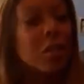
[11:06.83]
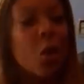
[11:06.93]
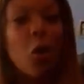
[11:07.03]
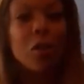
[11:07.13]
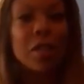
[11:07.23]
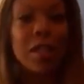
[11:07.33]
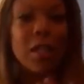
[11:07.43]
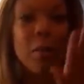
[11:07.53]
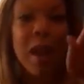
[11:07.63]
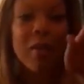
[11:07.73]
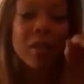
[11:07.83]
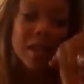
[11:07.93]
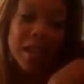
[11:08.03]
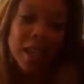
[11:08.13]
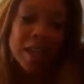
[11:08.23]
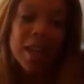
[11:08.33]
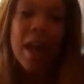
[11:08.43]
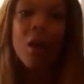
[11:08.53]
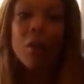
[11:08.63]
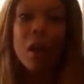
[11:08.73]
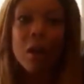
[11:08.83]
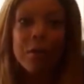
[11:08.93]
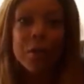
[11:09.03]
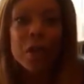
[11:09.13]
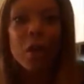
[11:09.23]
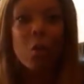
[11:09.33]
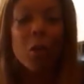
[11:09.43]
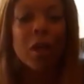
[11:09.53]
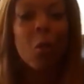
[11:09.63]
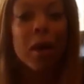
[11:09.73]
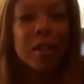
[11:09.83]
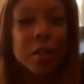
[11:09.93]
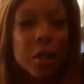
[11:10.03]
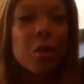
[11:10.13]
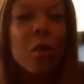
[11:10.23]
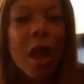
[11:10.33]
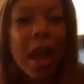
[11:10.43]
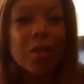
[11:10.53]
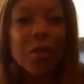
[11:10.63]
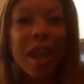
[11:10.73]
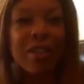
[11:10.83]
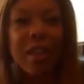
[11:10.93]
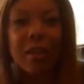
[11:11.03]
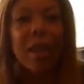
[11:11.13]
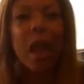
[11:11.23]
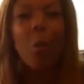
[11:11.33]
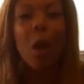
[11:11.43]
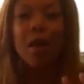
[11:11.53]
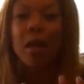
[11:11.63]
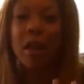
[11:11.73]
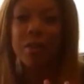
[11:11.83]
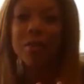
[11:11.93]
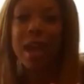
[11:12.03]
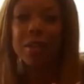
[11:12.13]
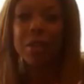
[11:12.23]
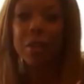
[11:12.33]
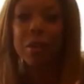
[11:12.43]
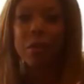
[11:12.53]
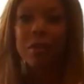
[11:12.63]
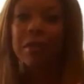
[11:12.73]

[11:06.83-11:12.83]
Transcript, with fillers: because the whole season apparently in and out of, you know, what do you want to do as you get there? Like I want another tattoo.